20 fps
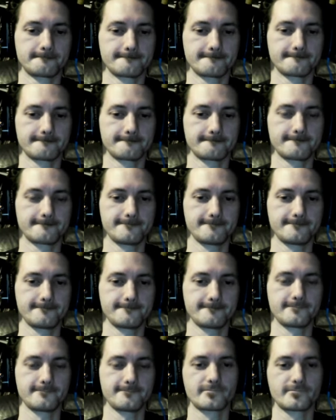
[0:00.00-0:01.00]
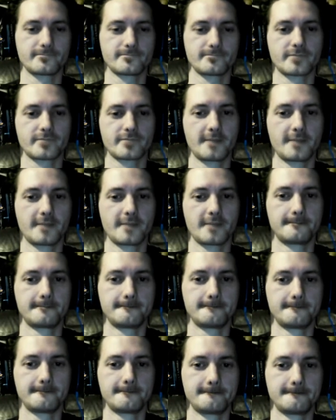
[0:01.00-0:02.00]

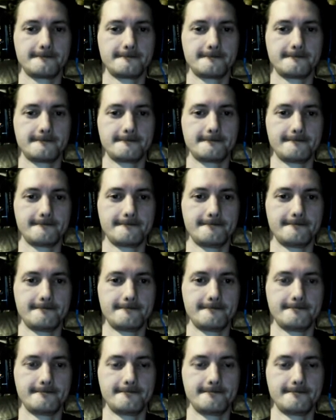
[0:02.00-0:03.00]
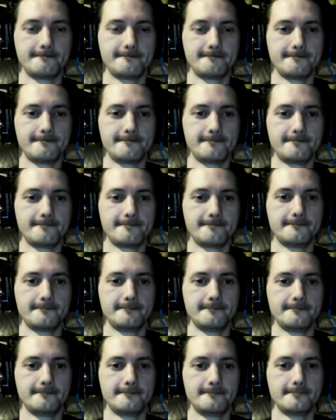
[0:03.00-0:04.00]

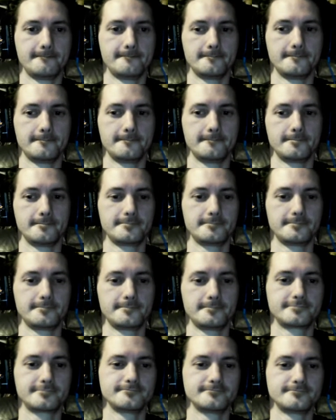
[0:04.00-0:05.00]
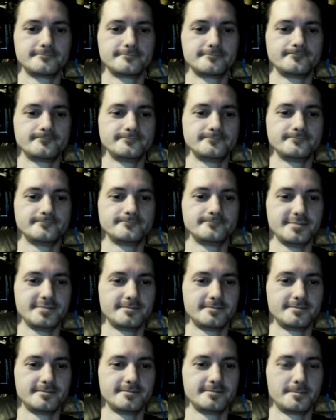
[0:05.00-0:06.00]

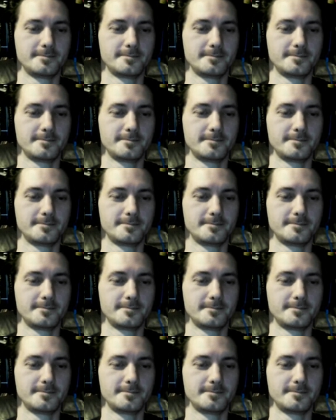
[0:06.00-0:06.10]
No words are spoken by the person on screen.